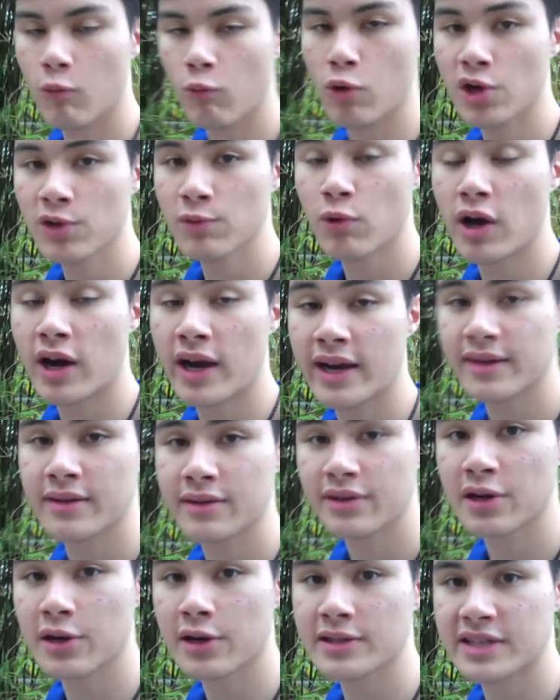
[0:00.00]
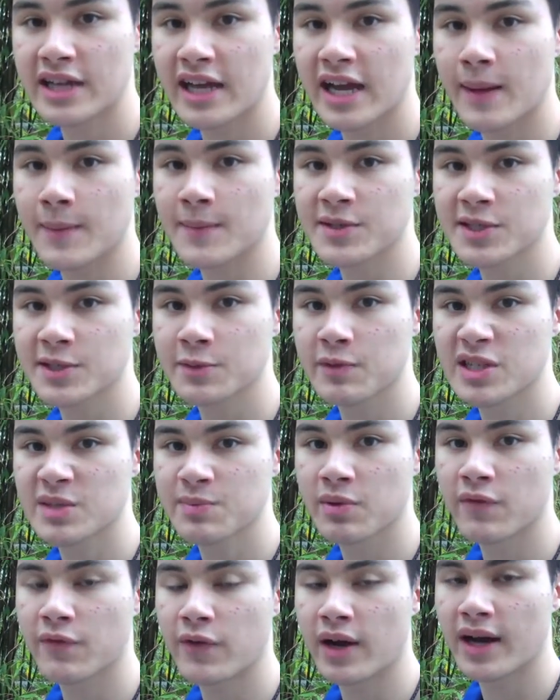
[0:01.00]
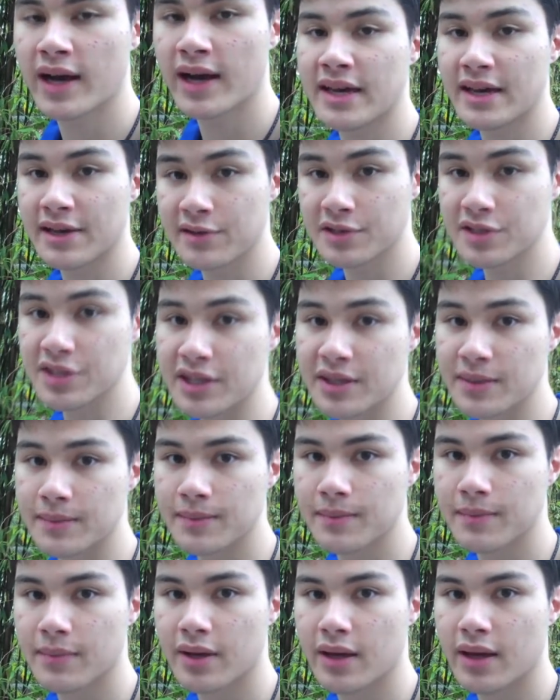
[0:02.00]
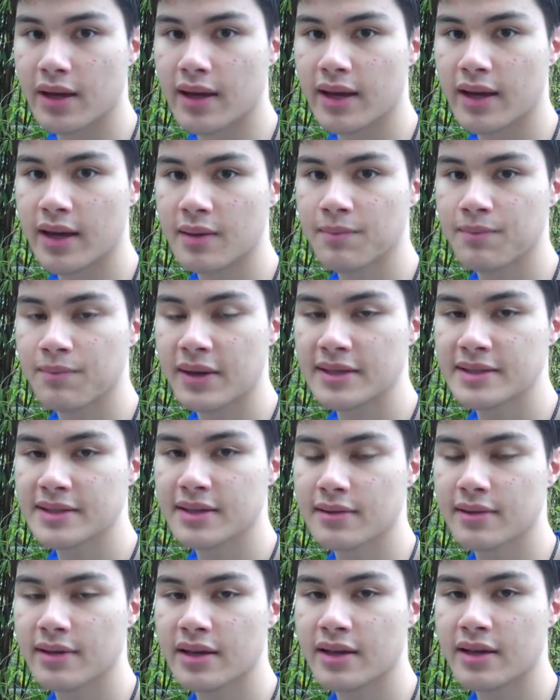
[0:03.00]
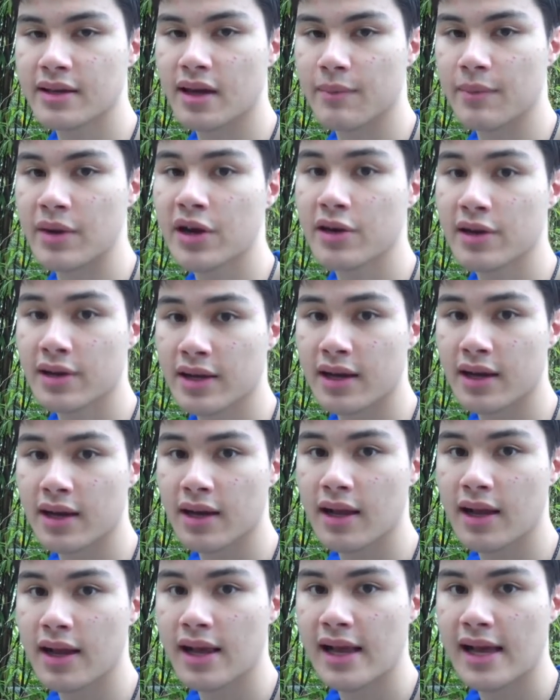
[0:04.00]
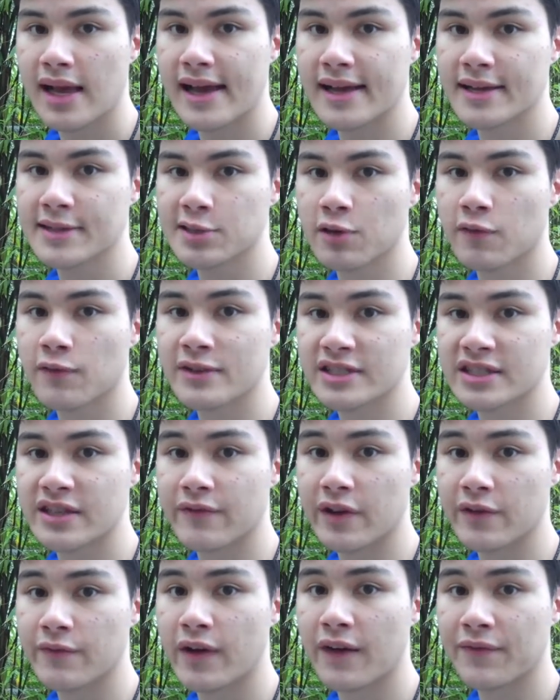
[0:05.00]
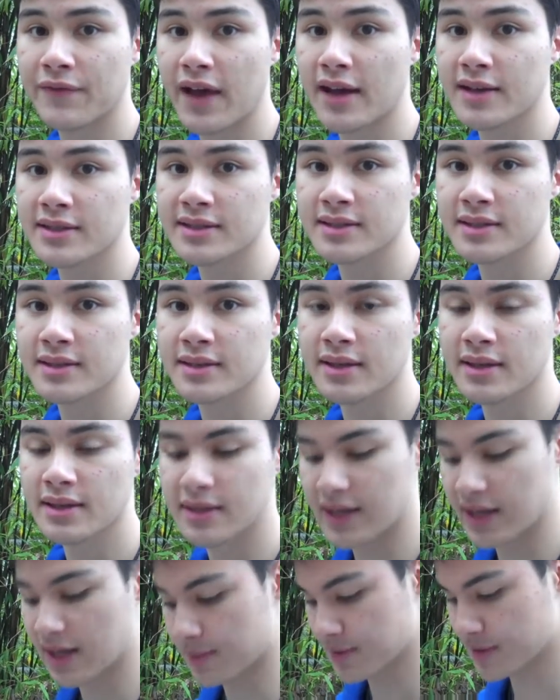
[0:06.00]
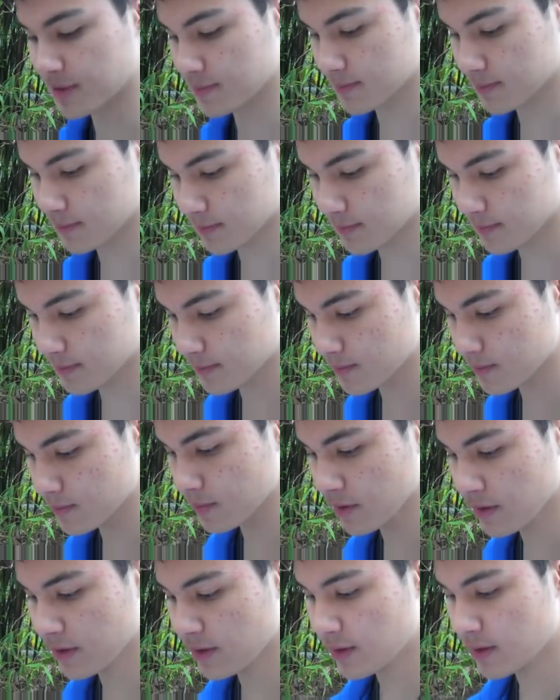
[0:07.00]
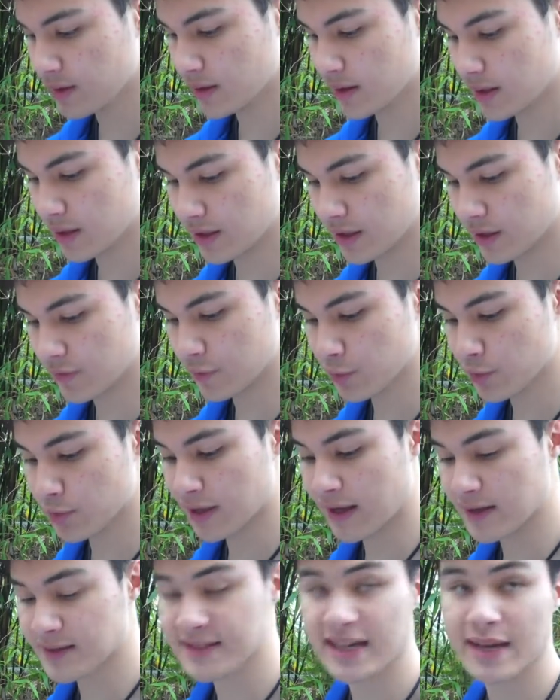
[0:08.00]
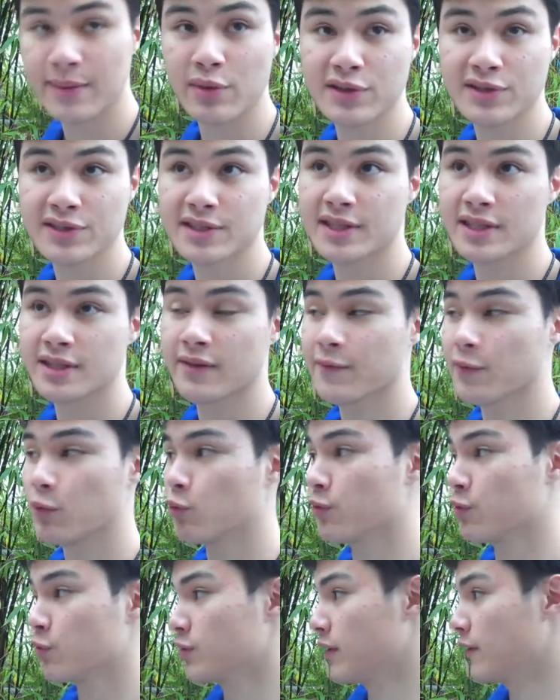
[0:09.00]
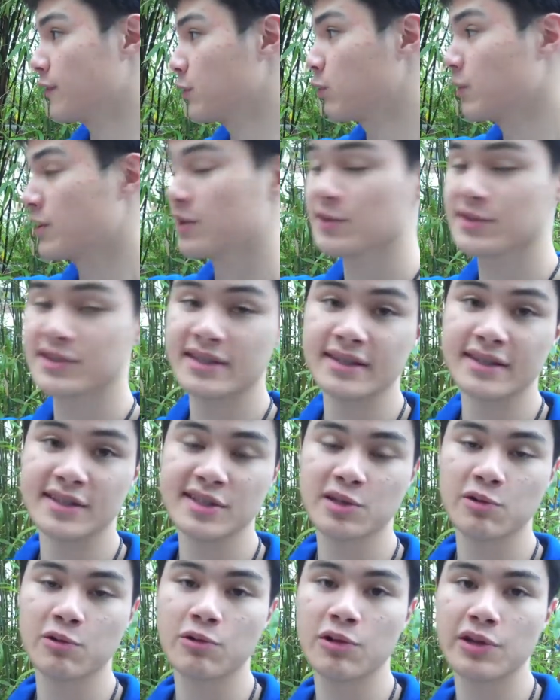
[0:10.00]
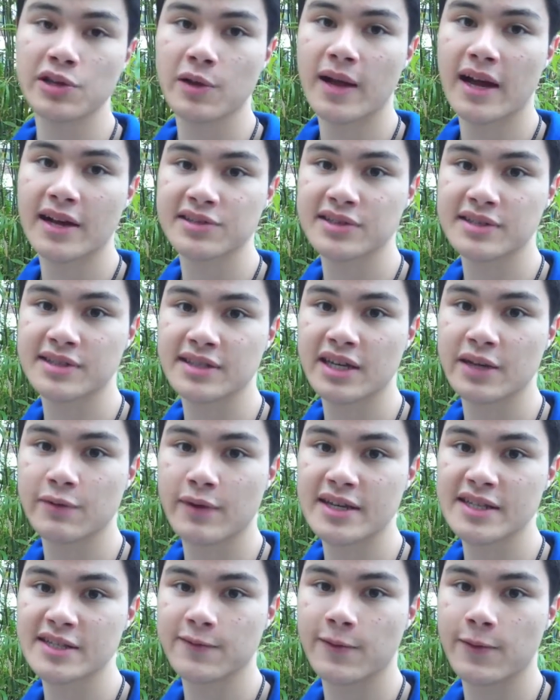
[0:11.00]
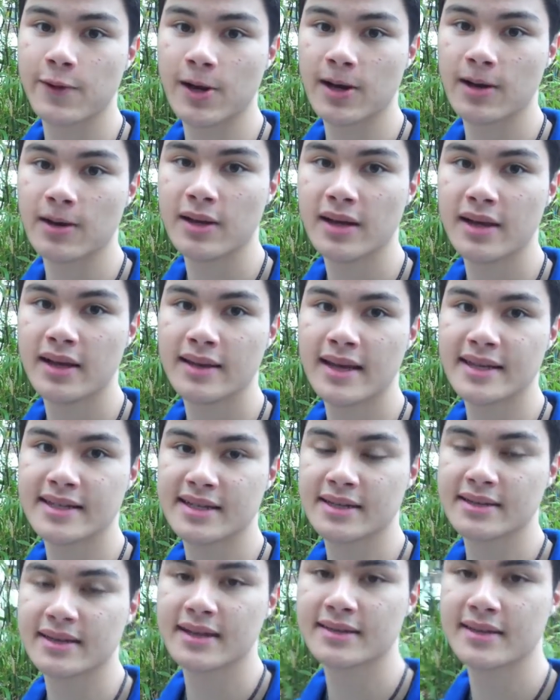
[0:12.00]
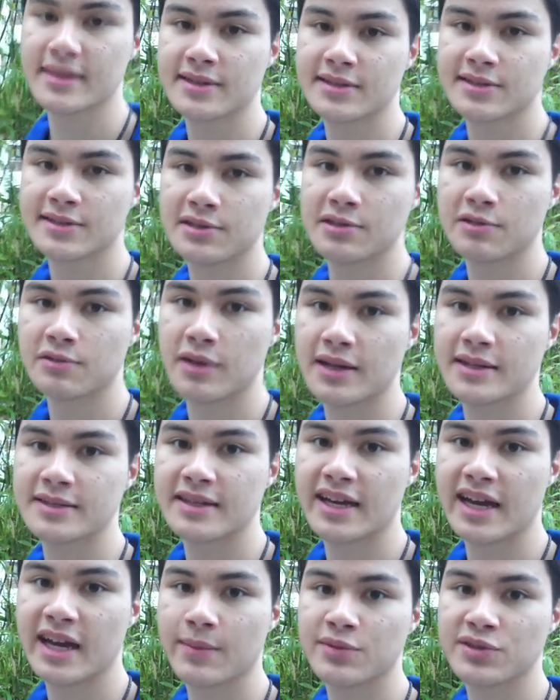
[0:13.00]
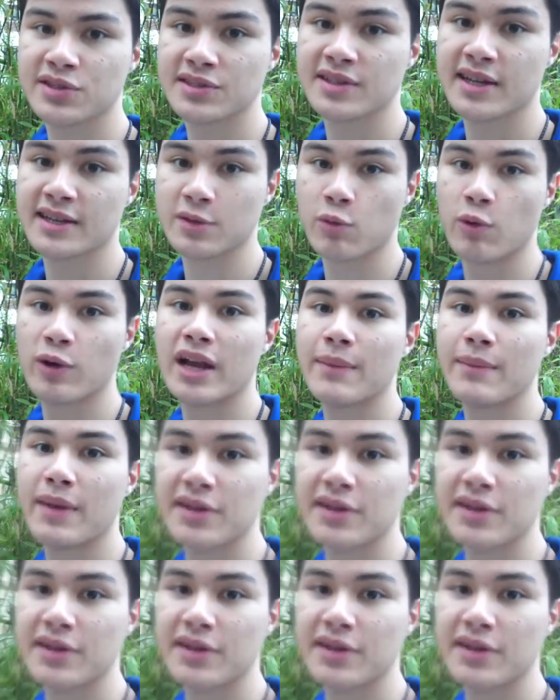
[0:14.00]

Worldwide, there are dams which provide energy. And basically, America has over 75,000 dams. If you look outside most of the windows in the school, you'll actually see a reservoir that's connected to a dam, just like the one I